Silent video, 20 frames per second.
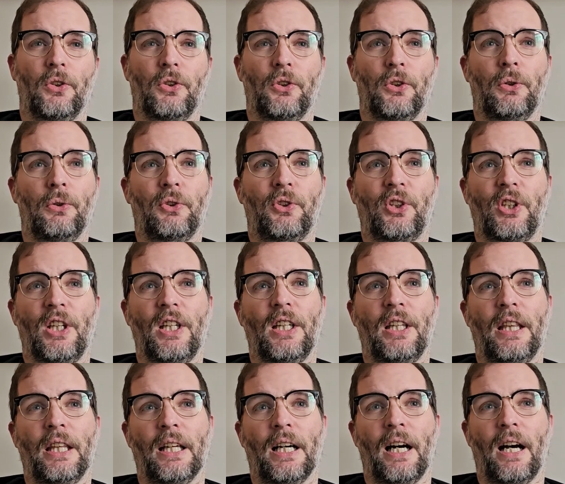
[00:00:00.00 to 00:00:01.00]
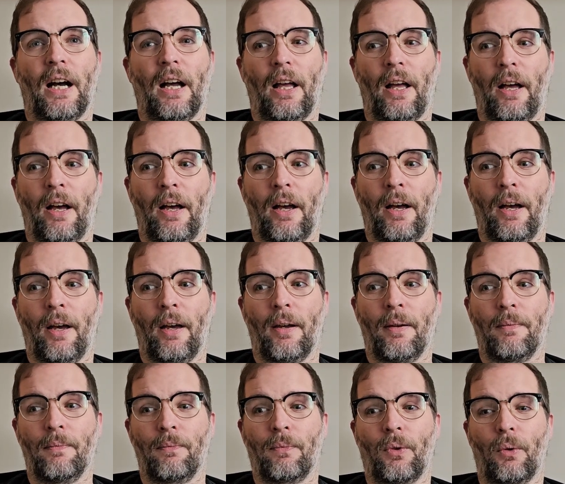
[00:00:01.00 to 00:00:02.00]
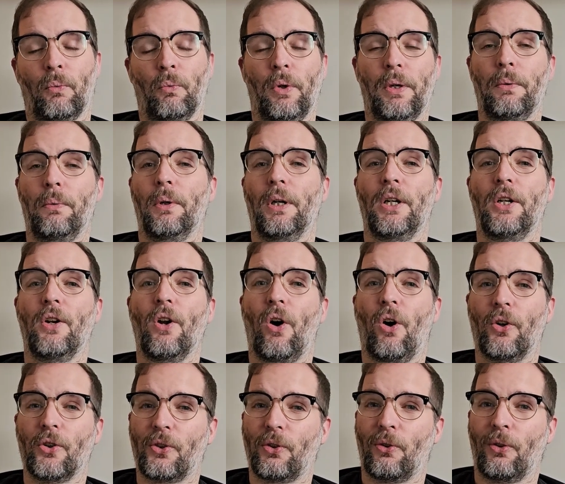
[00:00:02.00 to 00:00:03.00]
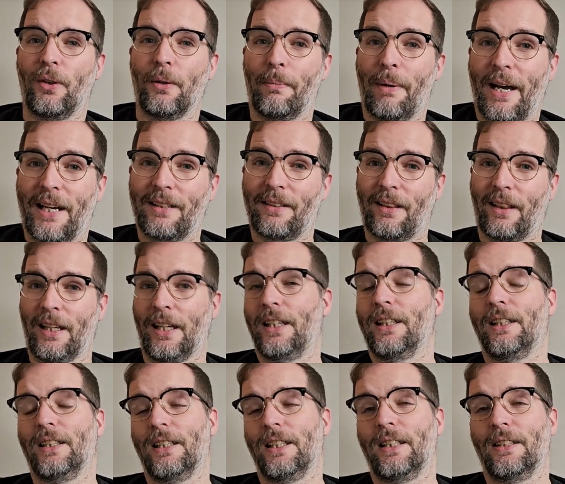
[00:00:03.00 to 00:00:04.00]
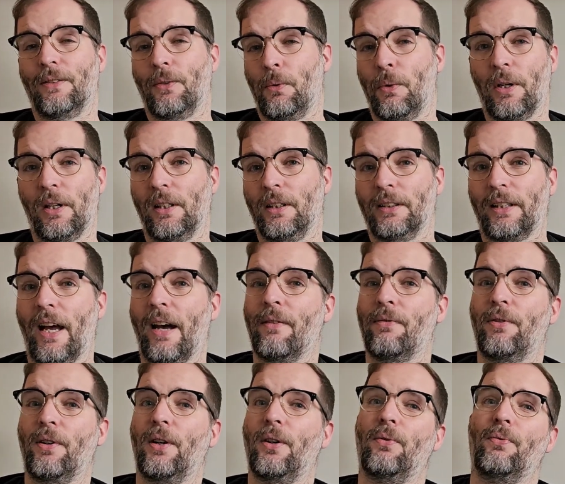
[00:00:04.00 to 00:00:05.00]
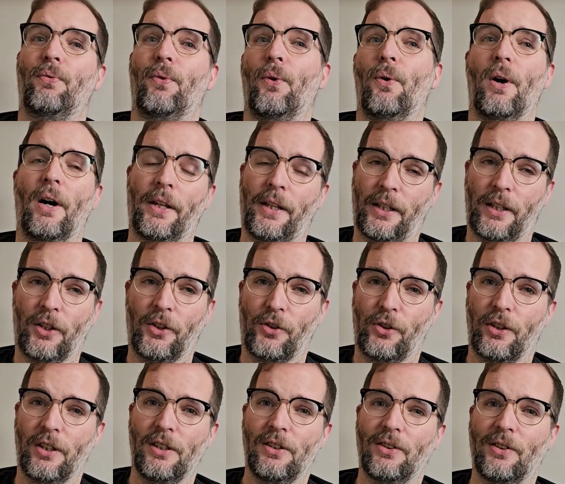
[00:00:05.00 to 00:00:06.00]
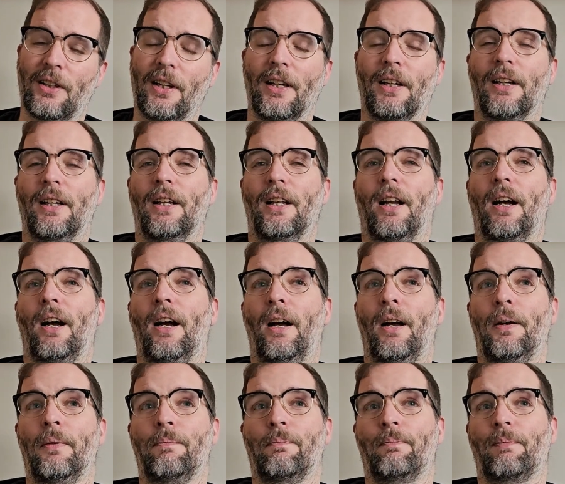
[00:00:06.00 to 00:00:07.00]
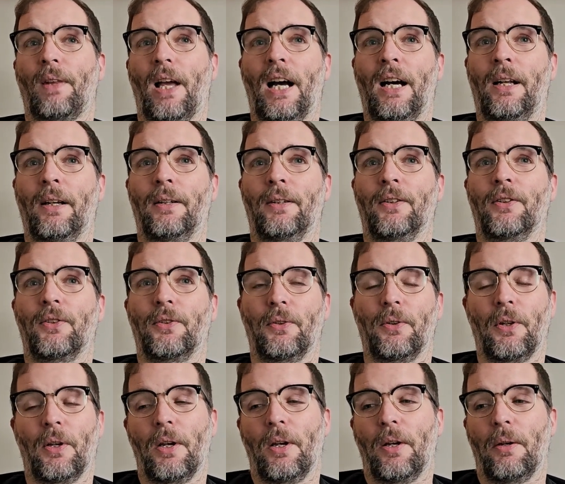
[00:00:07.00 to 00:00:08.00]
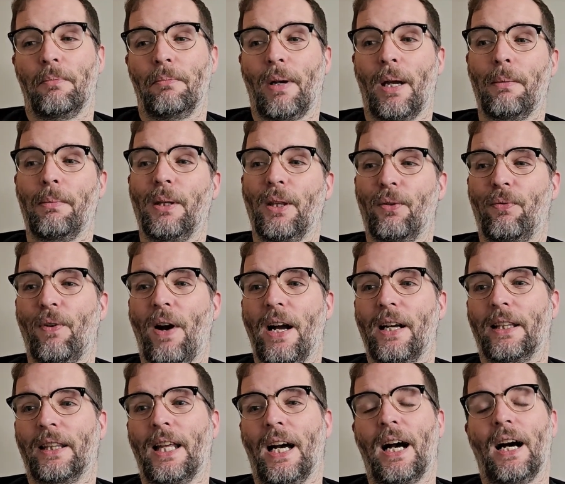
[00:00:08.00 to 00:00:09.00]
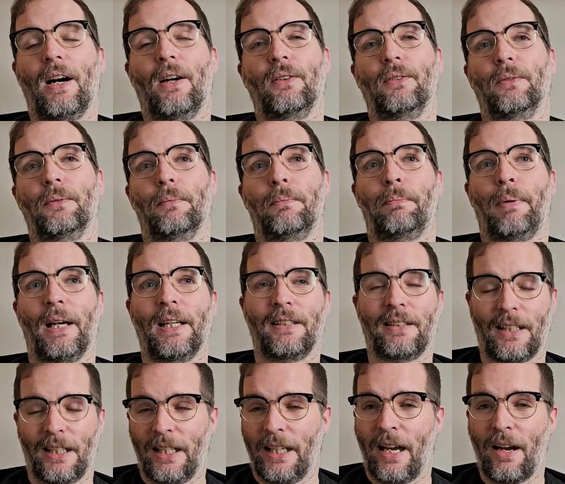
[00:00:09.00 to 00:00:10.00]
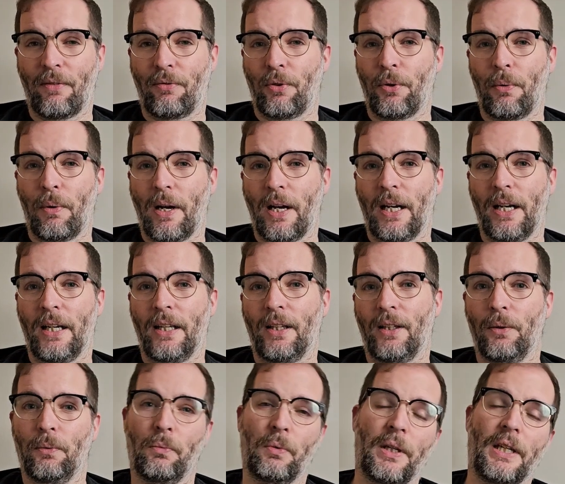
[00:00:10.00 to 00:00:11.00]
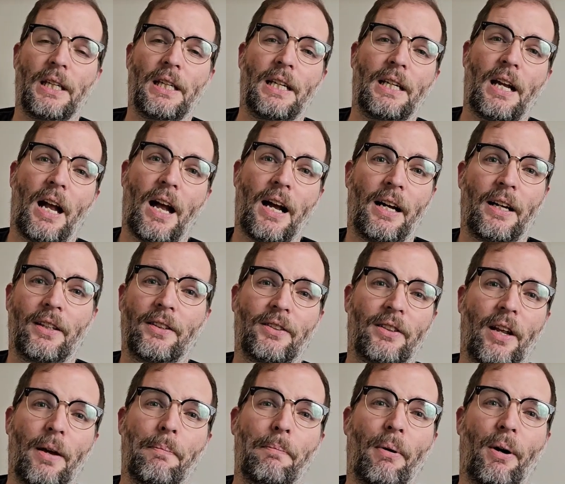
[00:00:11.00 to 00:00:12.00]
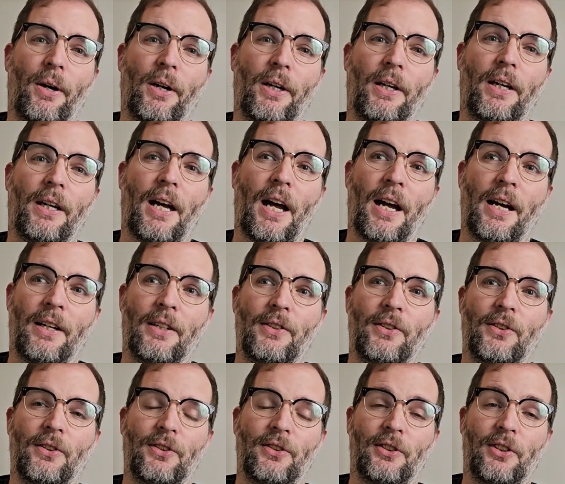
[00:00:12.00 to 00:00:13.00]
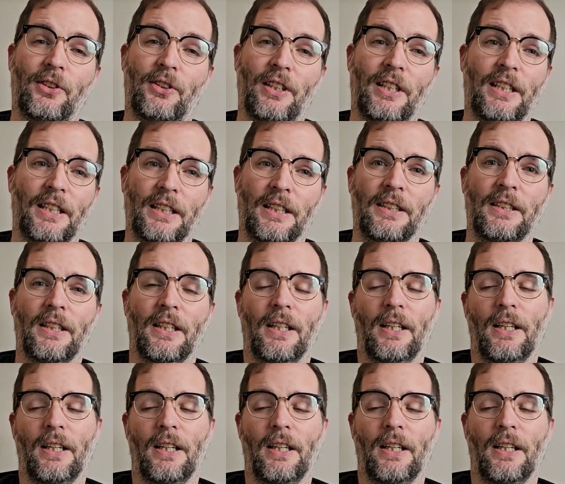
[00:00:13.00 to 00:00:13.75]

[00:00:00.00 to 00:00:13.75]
you see that um, we were not the best thing in the world ever for other countries. Um, and maybe the fact that basically everywhere that we had as an empire has seceded